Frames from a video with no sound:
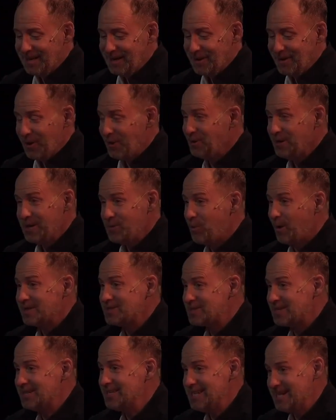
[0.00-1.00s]
"Only
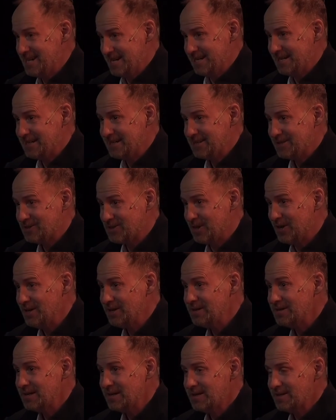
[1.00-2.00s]
once a year, sir,"
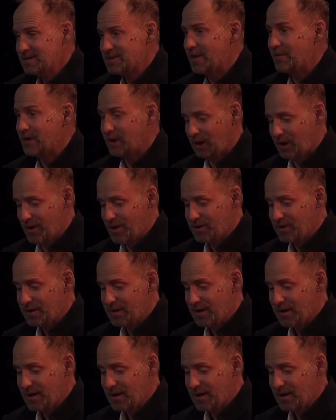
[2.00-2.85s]
said the clerk.